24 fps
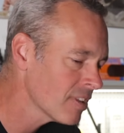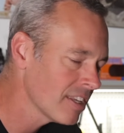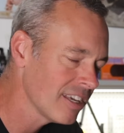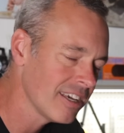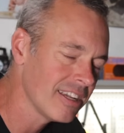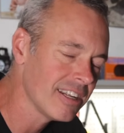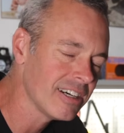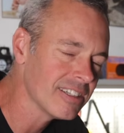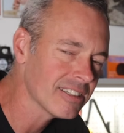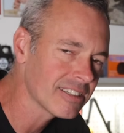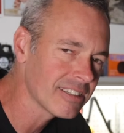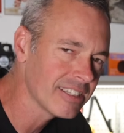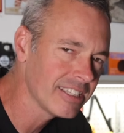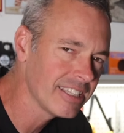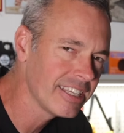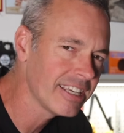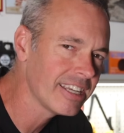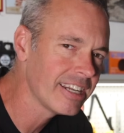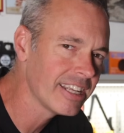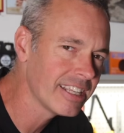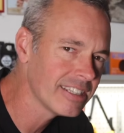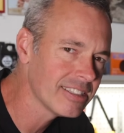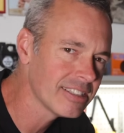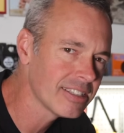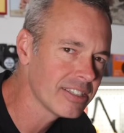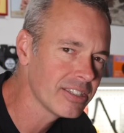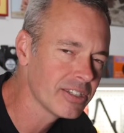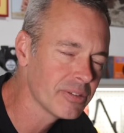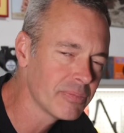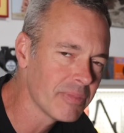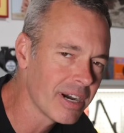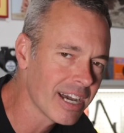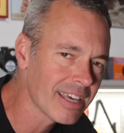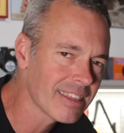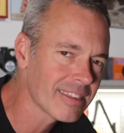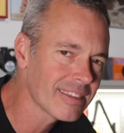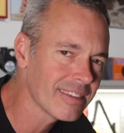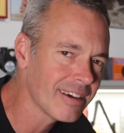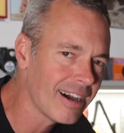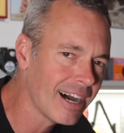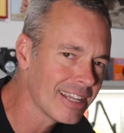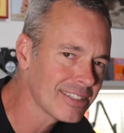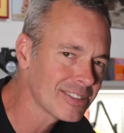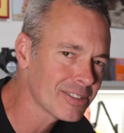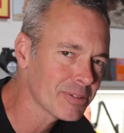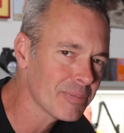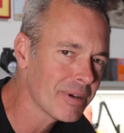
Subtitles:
And I'll get into my thoughts